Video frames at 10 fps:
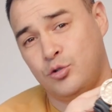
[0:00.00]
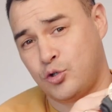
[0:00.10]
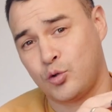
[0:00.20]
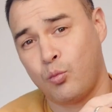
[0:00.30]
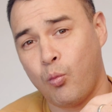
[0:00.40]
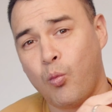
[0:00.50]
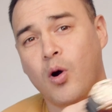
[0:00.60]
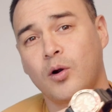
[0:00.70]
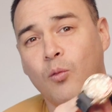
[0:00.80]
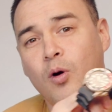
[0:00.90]
just
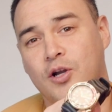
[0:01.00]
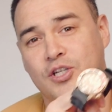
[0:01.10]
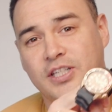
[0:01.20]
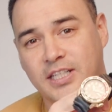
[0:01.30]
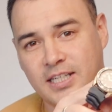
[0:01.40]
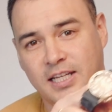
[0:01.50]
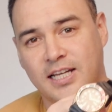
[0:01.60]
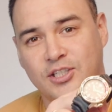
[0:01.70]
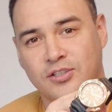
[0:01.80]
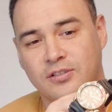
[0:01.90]
one watch in your
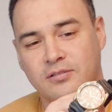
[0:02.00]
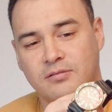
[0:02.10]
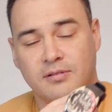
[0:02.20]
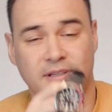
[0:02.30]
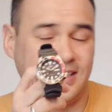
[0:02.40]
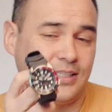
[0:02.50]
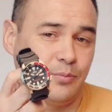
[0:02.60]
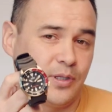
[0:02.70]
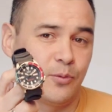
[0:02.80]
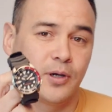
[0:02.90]
collection, this would
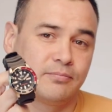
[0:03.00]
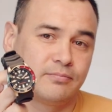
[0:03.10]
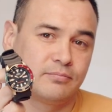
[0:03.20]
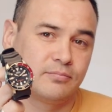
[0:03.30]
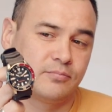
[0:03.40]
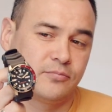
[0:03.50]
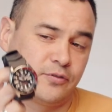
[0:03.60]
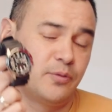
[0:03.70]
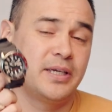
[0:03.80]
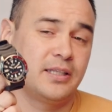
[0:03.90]
be the one.
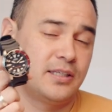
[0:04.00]
For me,